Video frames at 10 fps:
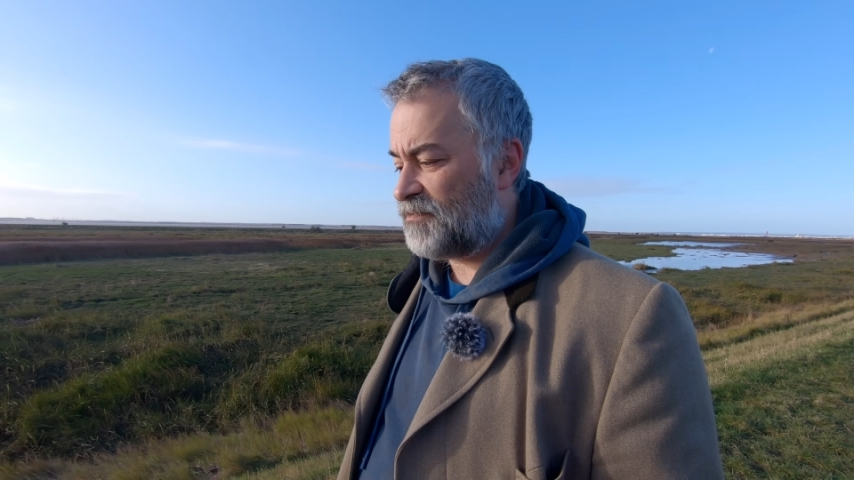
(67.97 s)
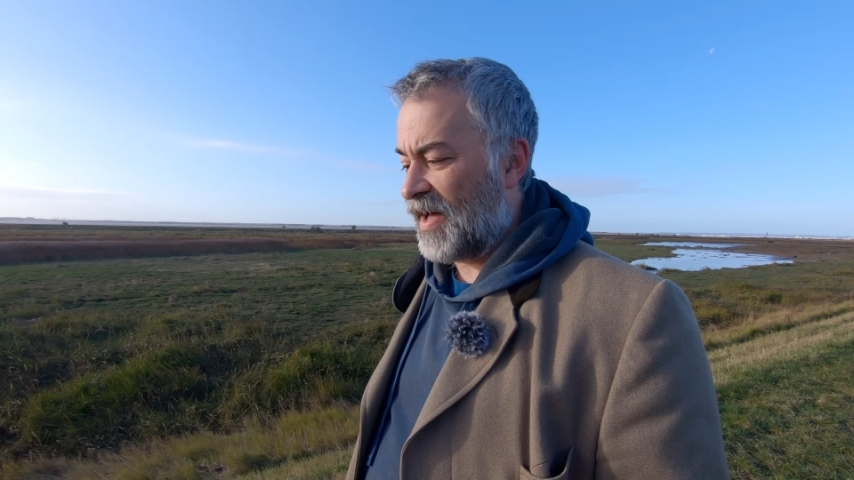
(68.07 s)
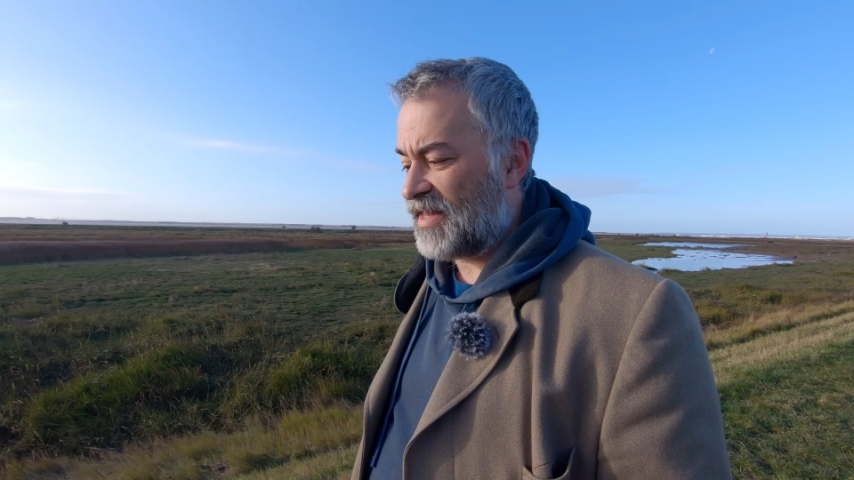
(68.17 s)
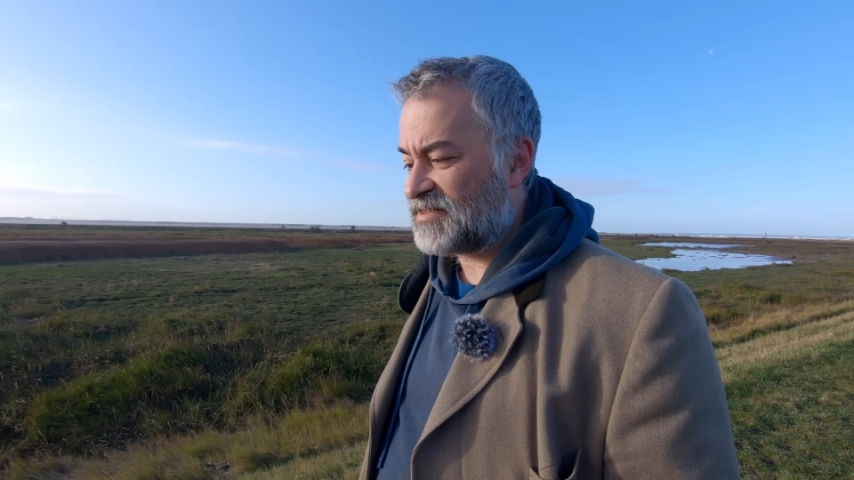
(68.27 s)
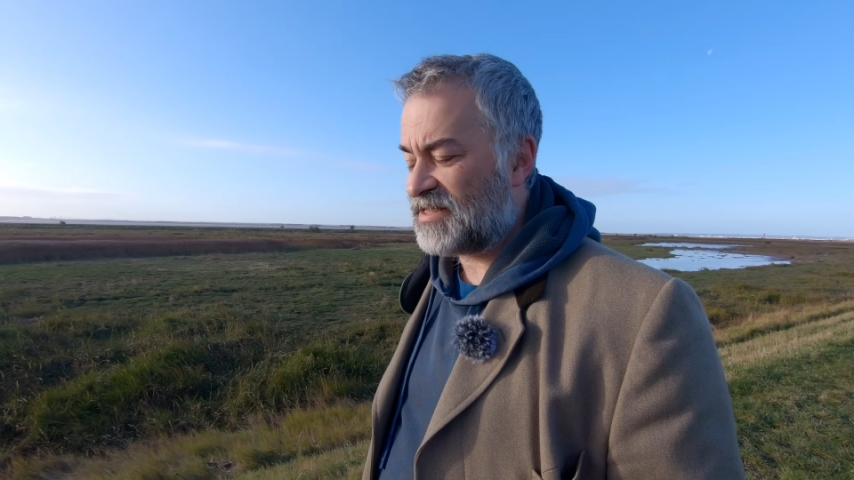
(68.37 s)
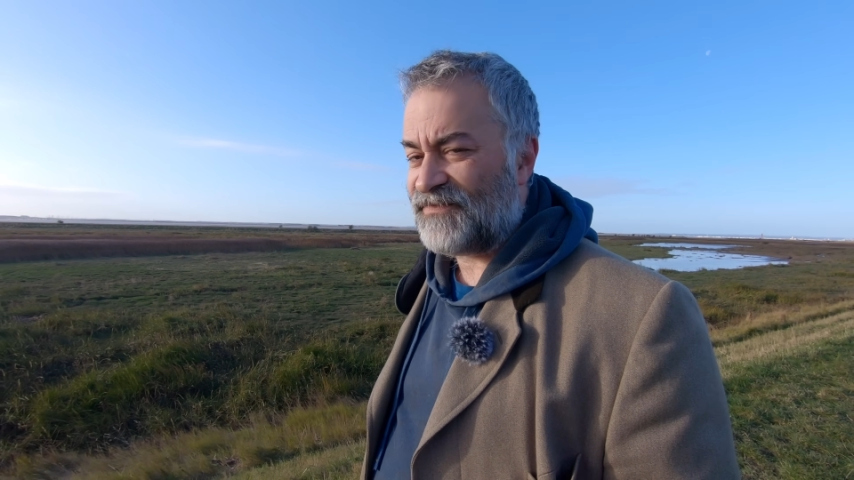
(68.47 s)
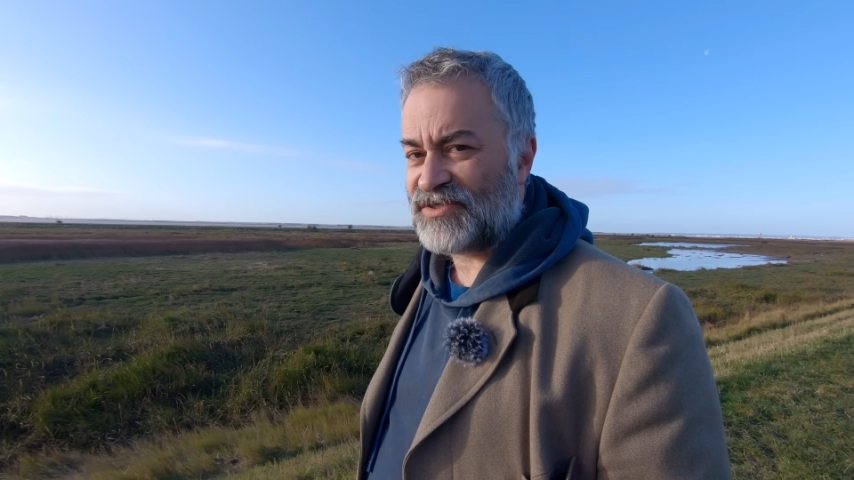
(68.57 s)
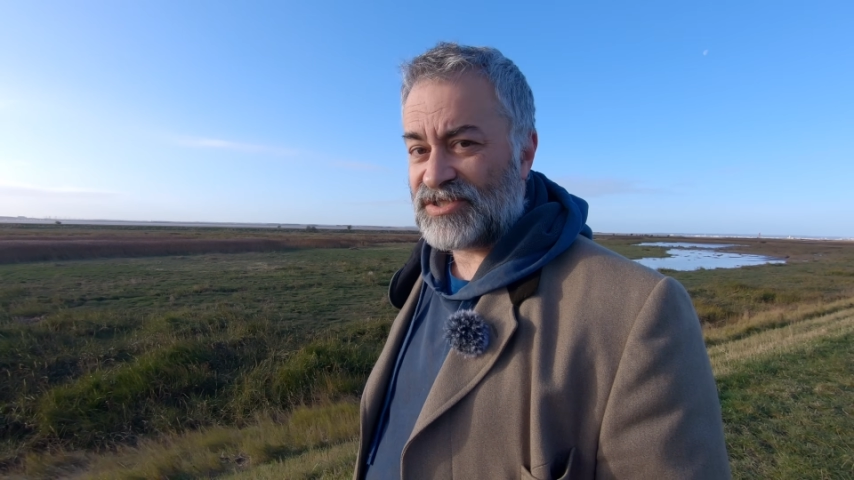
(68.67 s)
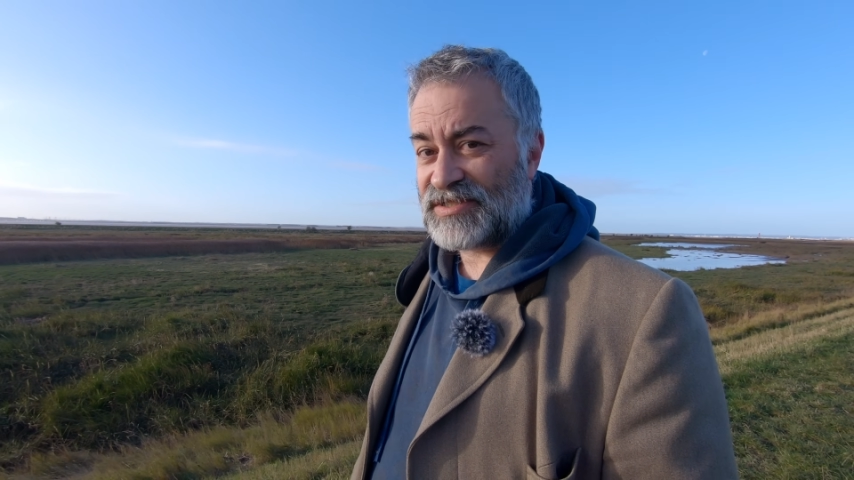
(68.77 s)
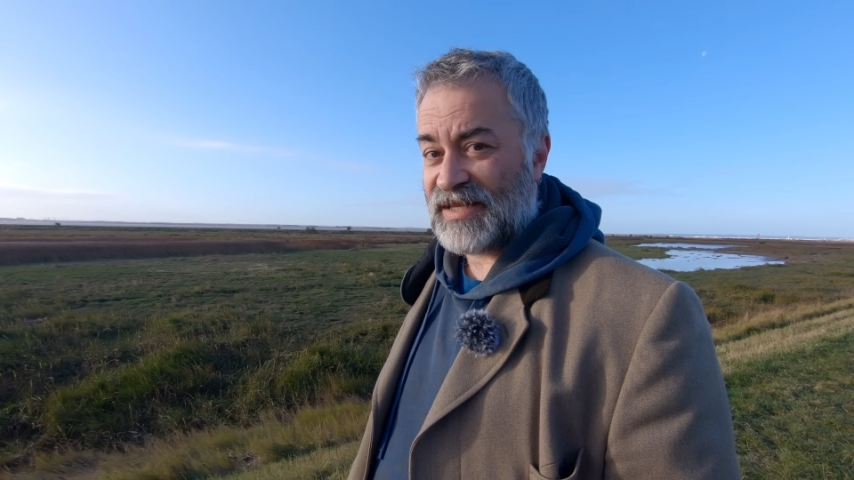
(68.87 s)
panzer
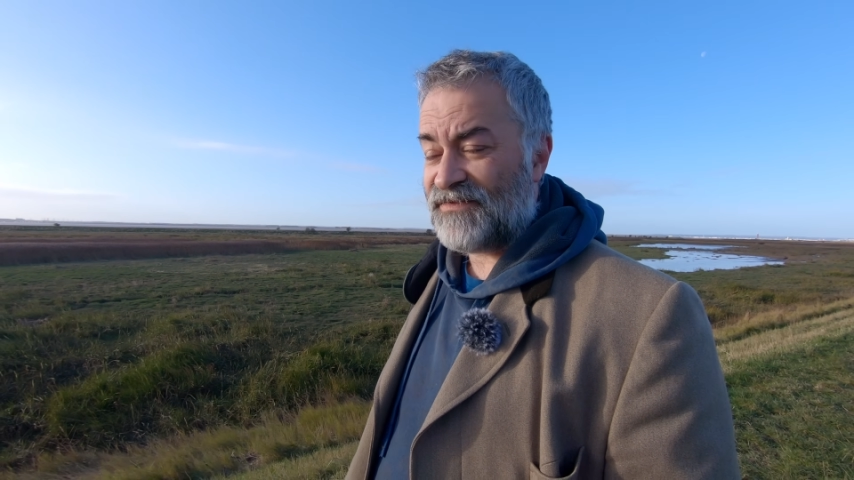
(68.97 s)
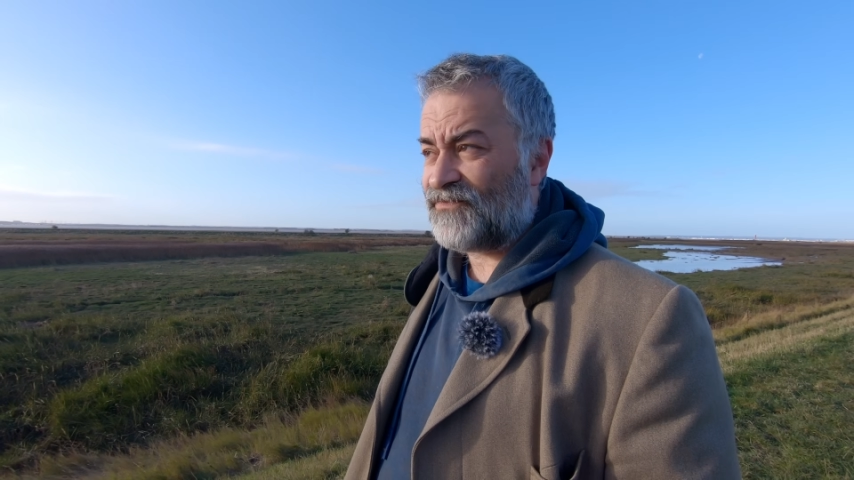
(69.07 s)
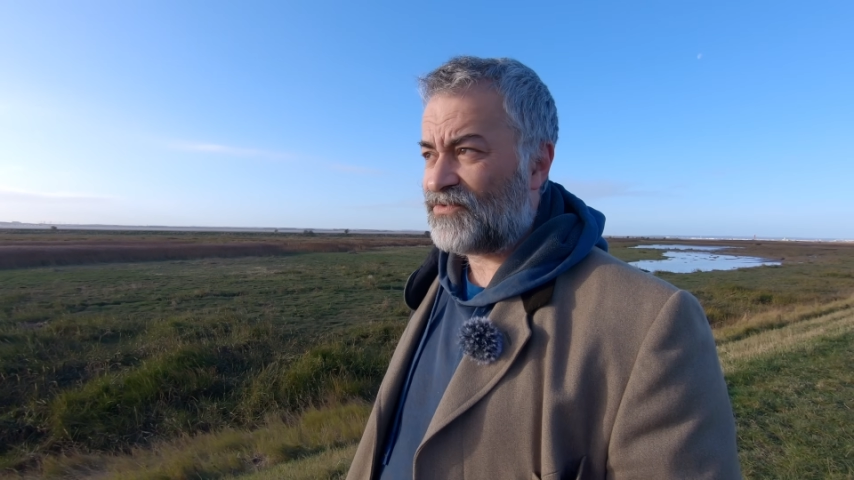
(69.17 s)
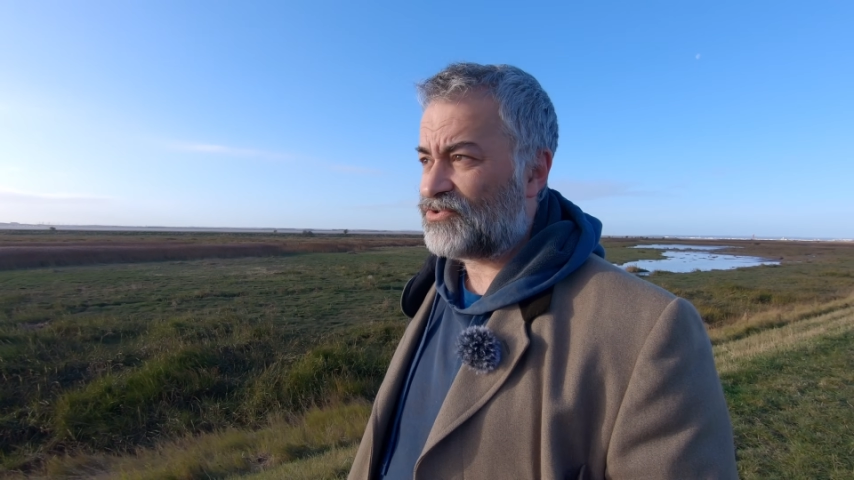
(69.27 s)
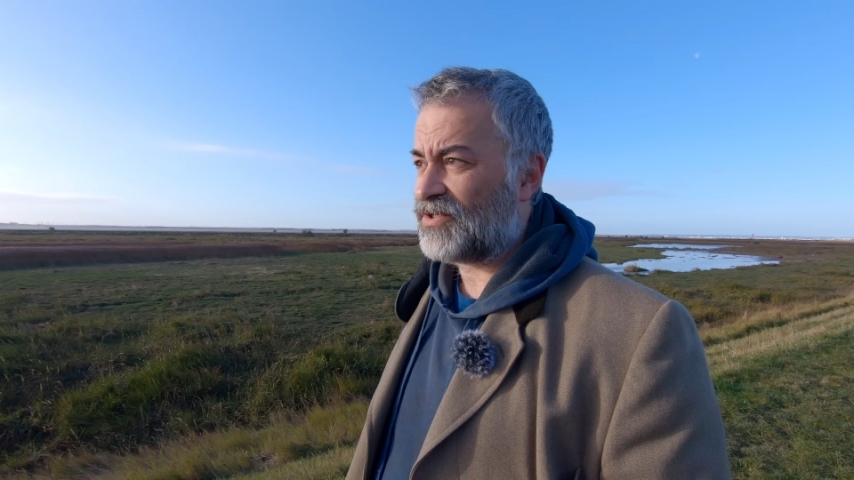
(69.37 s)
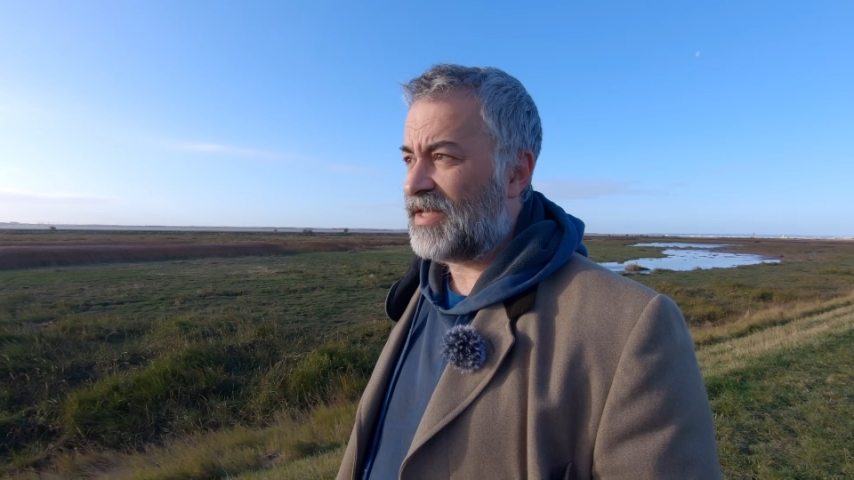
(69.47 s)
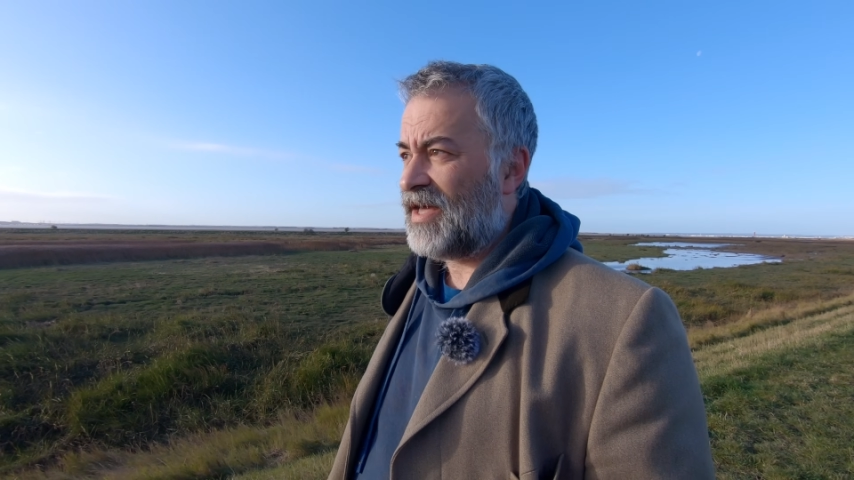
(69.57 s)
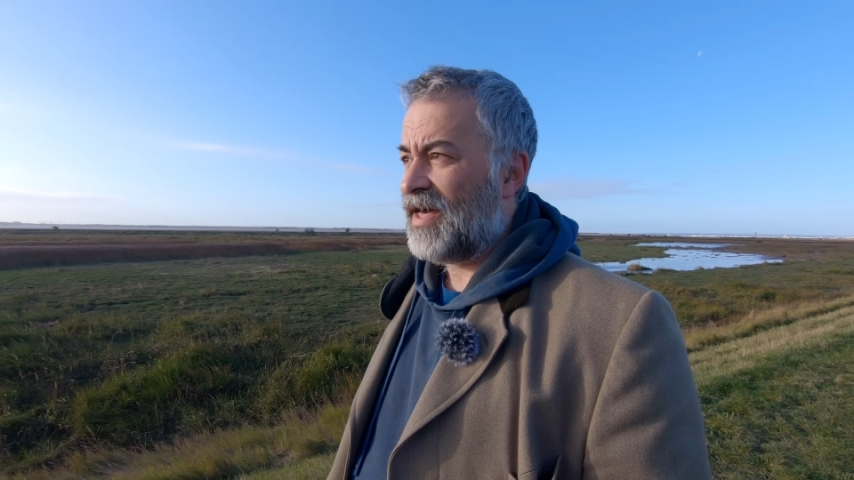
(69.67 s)
divisions and infantry,